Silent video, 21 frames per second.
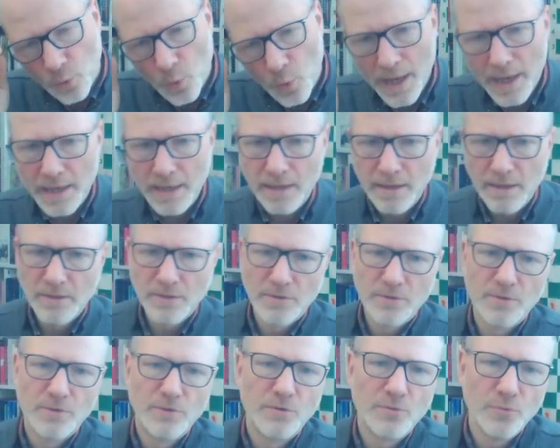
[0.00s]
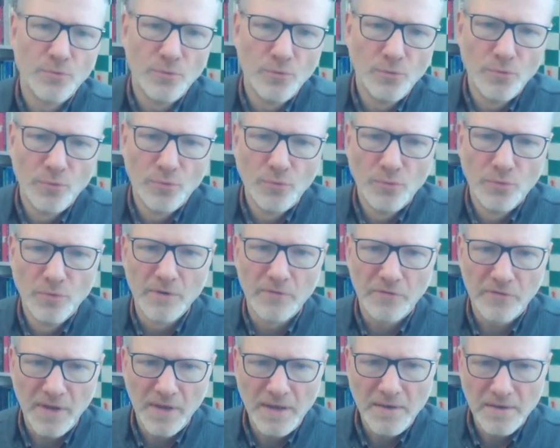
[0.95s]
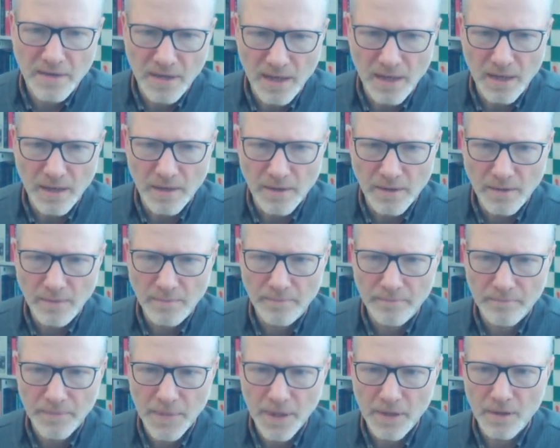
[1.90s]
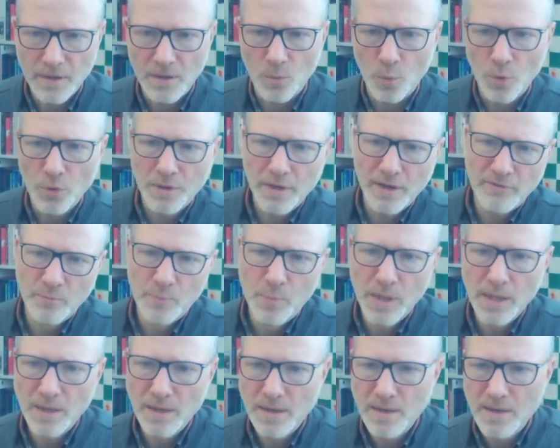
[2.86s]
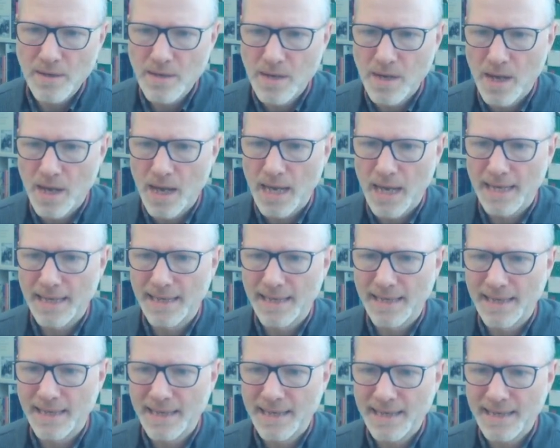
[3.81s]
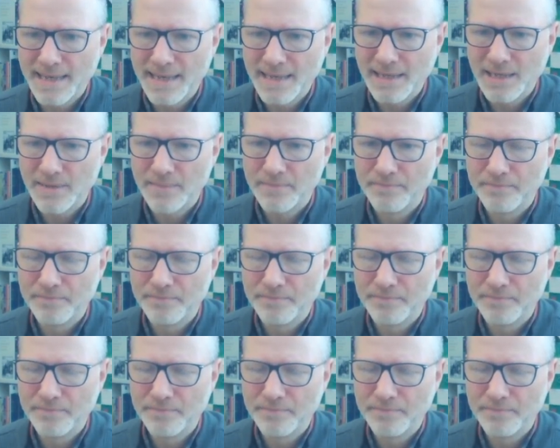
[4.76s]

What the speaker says: way to defend here would have been knight